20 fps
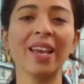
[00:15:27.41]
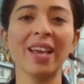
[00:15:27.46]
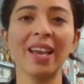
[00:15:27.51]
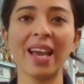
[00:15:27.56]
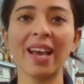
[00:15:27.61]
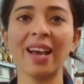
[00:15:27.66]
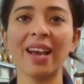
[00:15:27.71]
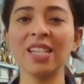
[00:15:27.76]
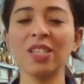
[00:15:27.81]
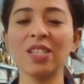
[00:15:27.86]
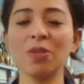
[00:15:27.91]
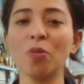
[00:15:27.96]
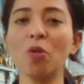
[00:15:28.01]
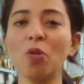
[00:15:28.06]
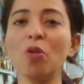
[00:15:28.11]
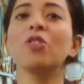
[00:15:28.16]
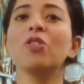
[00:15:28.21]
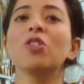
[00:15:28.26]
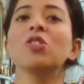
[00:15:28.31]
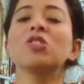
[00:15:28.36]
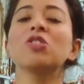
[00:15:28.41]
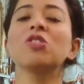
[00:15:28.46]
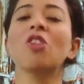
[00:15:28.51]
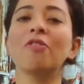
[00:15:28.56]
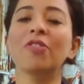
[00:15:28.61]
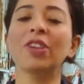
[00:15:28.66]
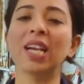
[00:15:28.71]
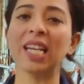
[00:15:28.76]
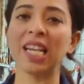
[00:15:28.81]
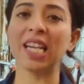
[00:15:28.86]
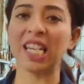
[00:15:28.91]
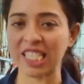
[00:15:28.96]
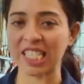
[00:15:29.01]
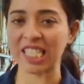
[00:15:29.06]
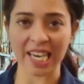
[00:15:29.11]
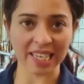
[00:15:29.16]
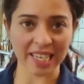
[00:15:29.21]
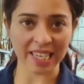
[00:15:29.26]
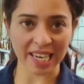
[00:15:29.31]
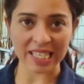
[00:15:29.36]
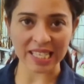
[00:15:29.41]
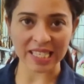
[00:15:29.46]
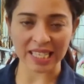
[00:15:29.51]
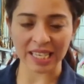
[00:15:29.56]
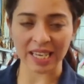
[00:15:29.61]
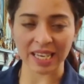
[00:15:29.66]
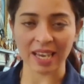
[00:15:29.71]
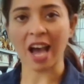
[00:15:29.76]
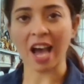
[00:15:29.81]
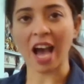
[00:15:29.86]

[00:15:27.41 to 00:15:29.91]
it's more philosophical in its tendency.